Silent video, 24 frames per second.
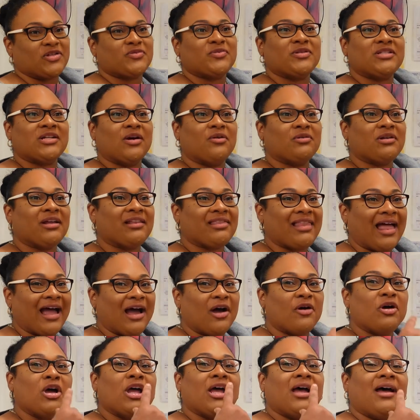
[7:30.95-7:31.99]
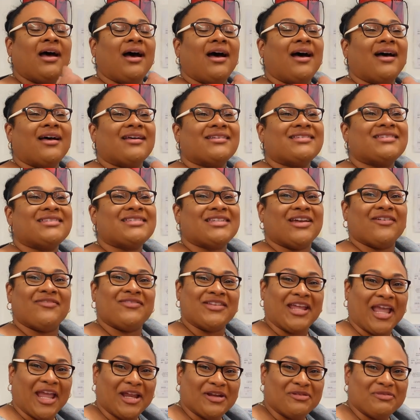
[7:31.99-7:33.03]
We don't allow stuffed
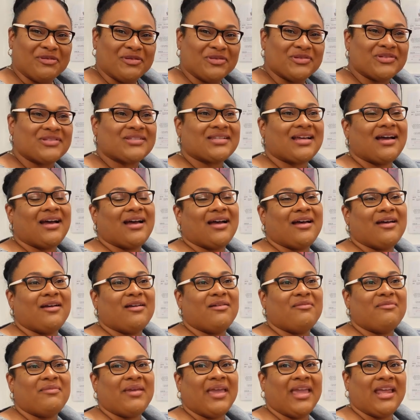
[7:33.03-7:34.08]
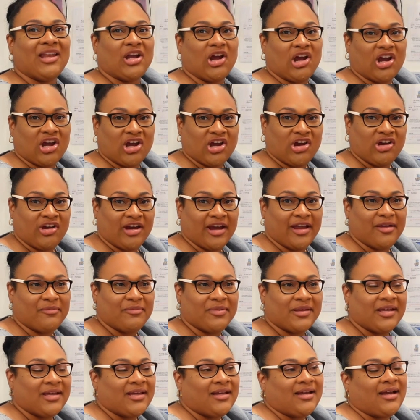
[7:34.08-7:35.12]
animals in our crib.
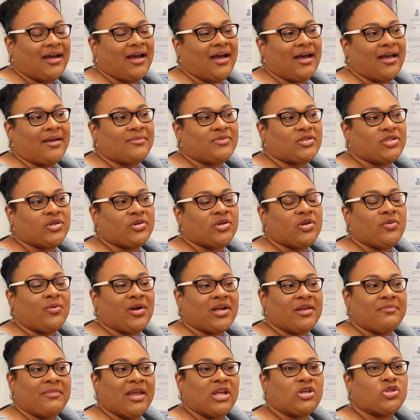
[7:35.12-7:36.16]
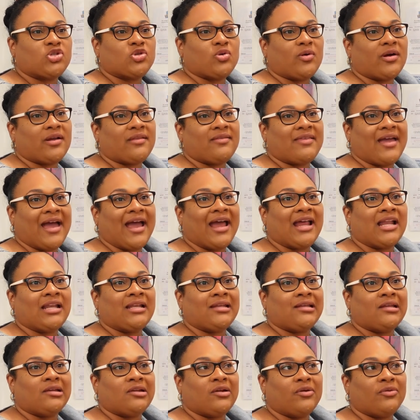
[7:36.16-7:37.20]
So you want to make sure that
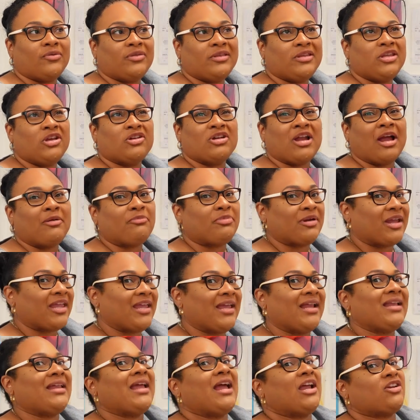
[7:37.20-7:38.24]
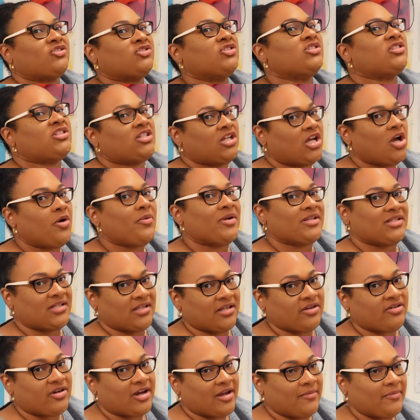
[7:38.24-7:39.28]
you're not bringing any extras to go into the
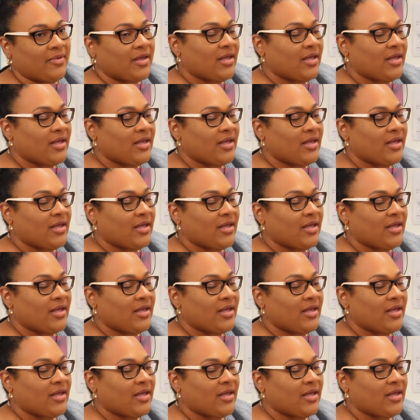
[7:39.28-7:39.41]
crib.